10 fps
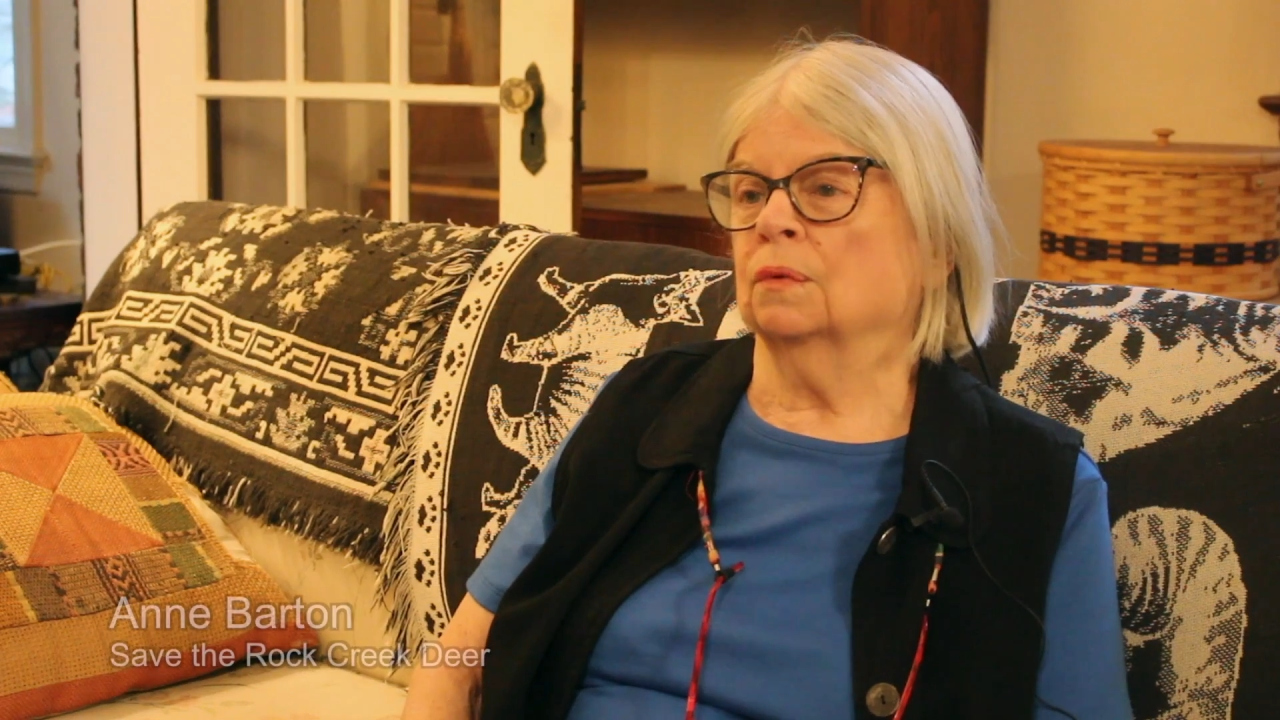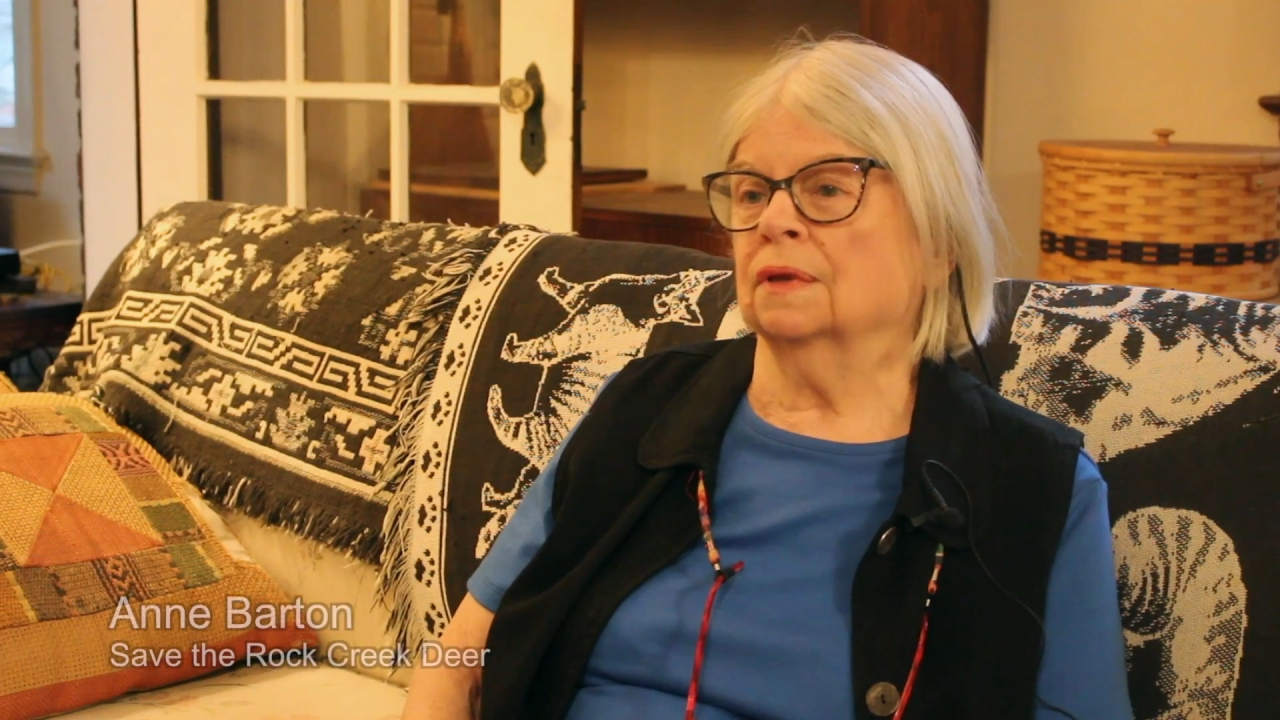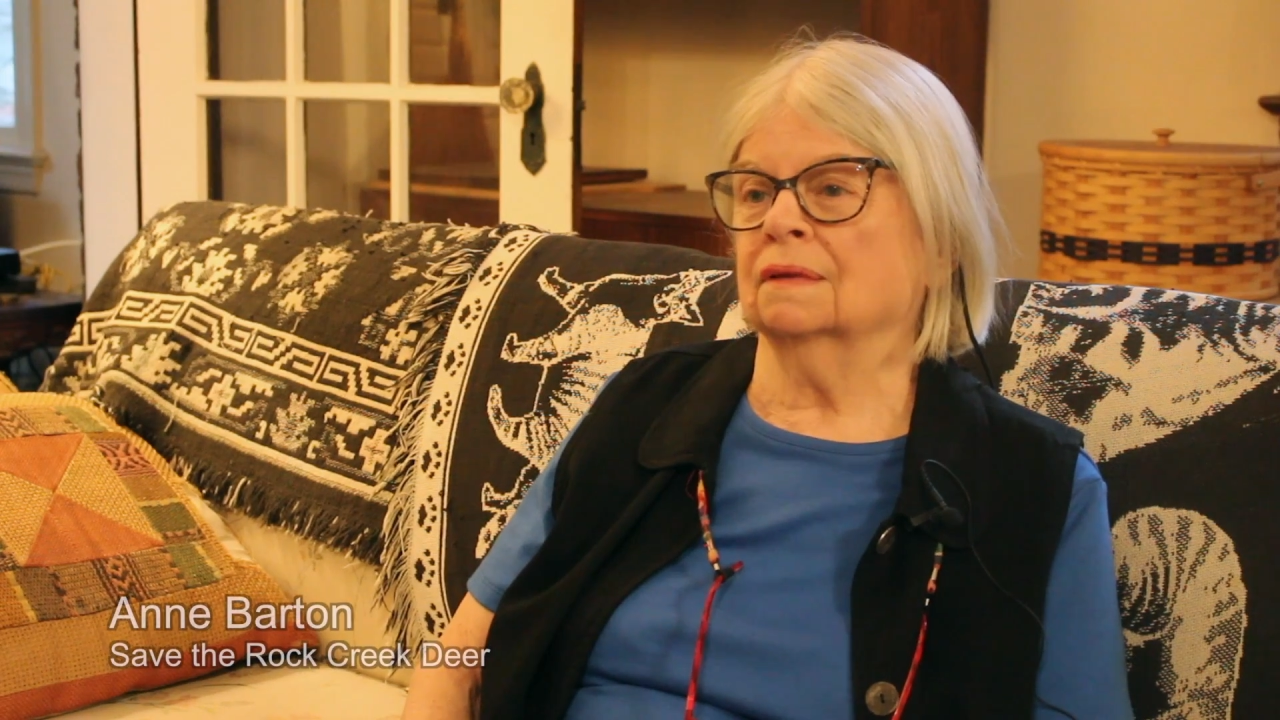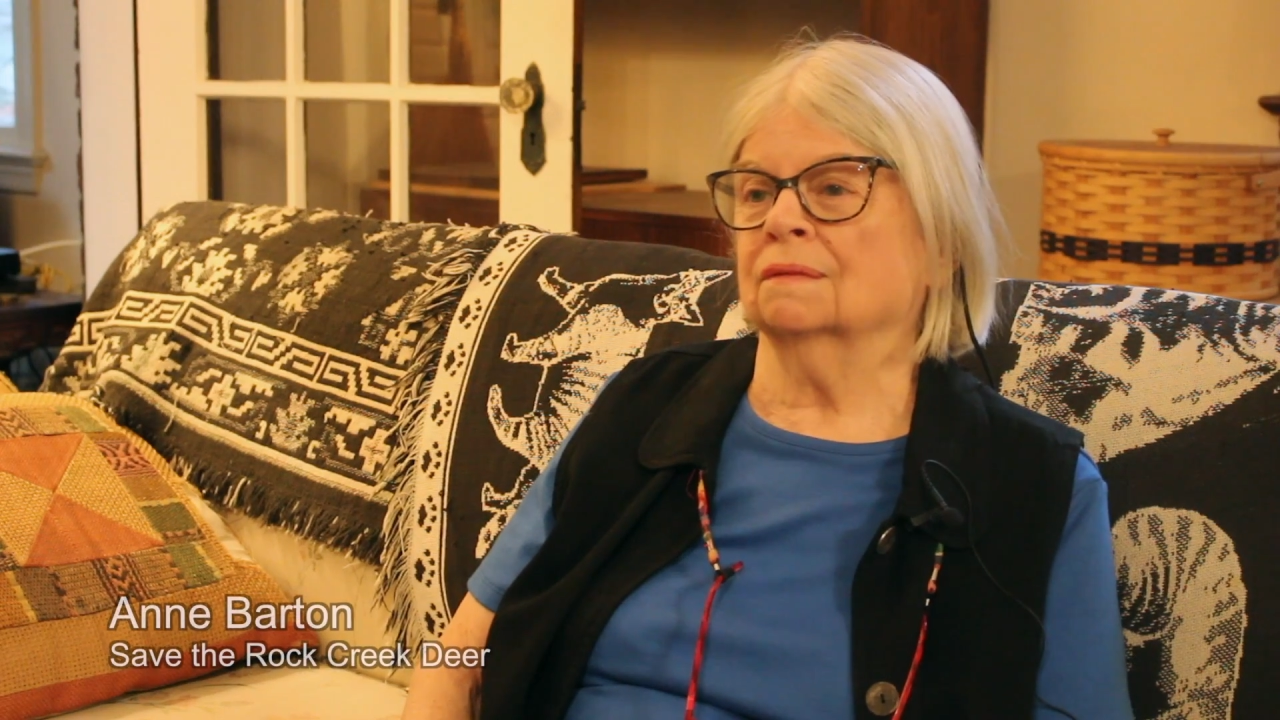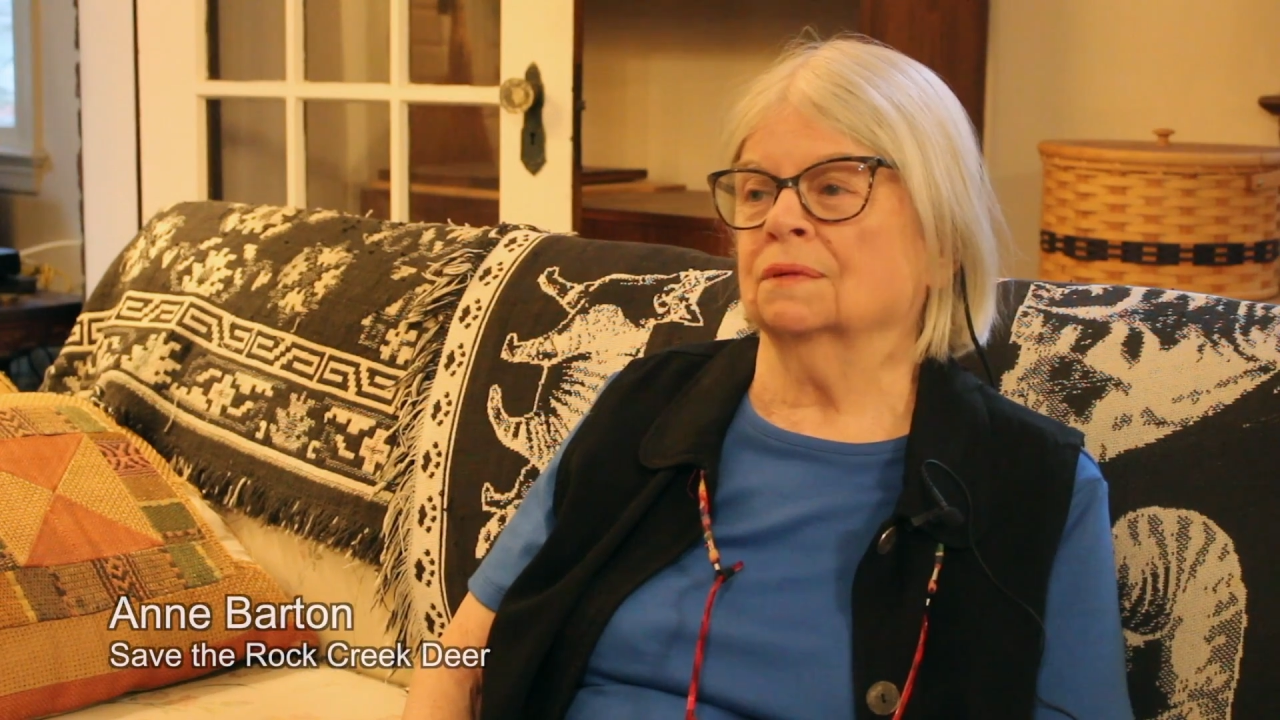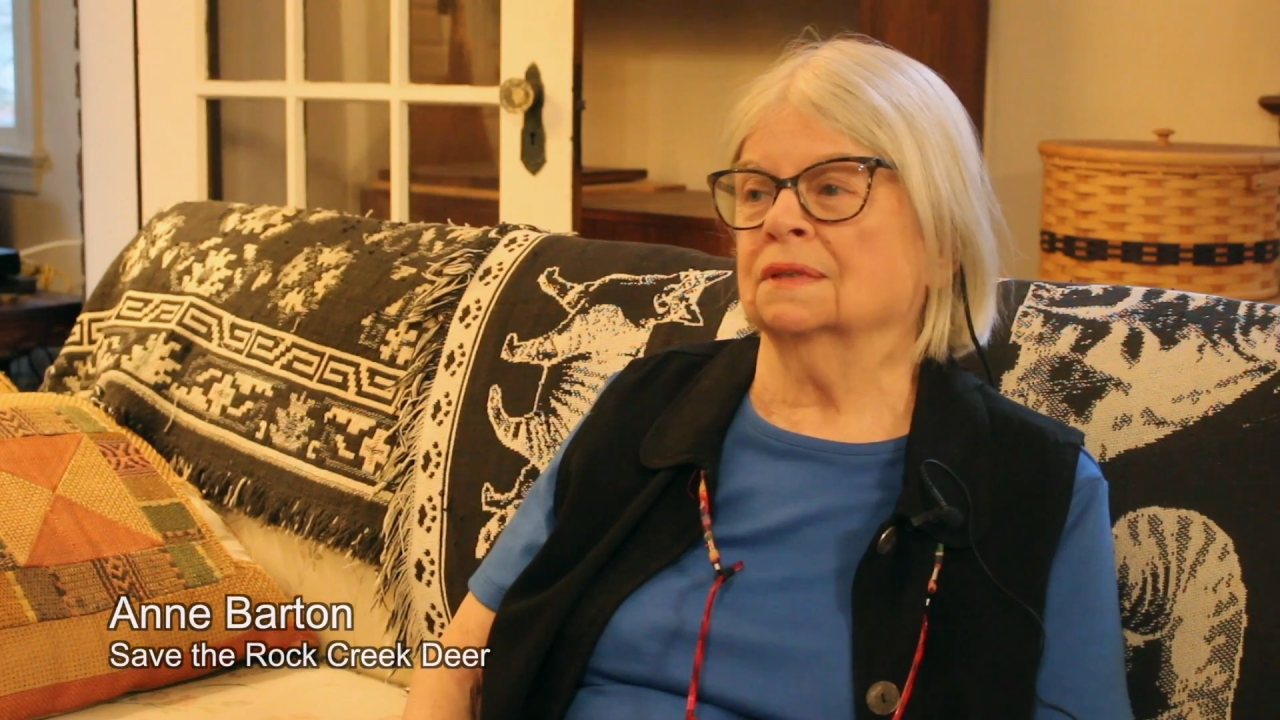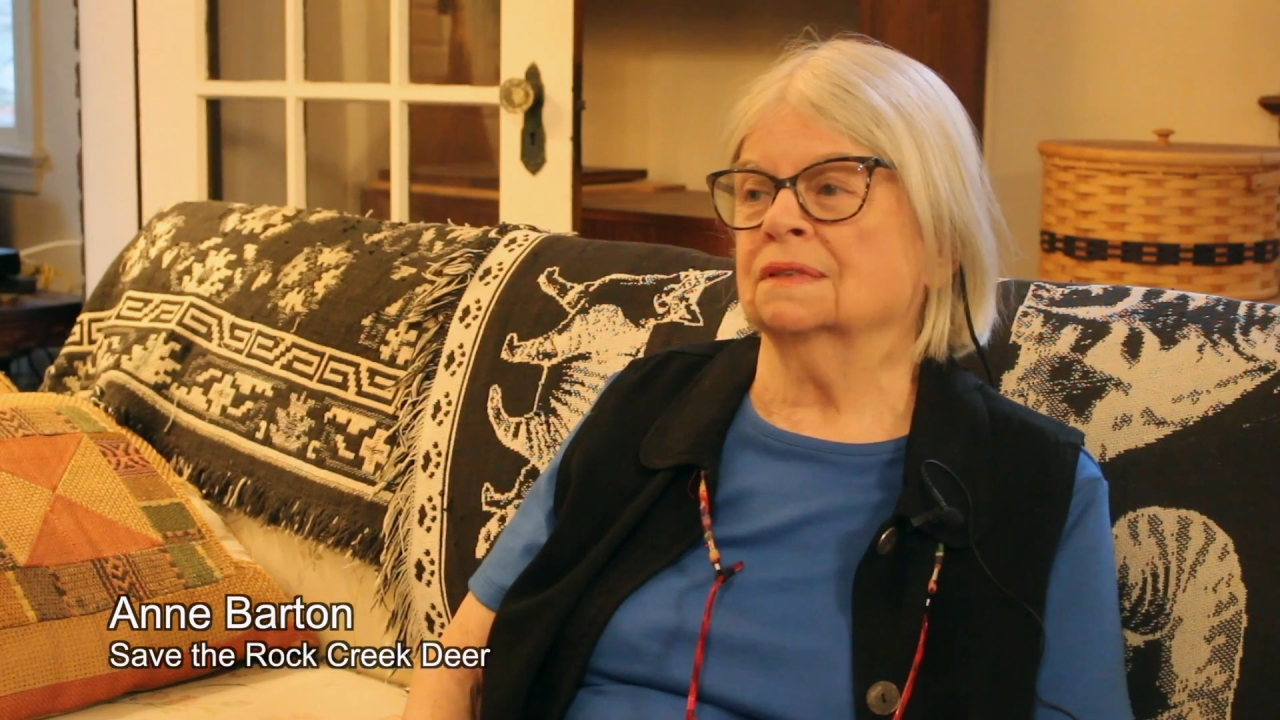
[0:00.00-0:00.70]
We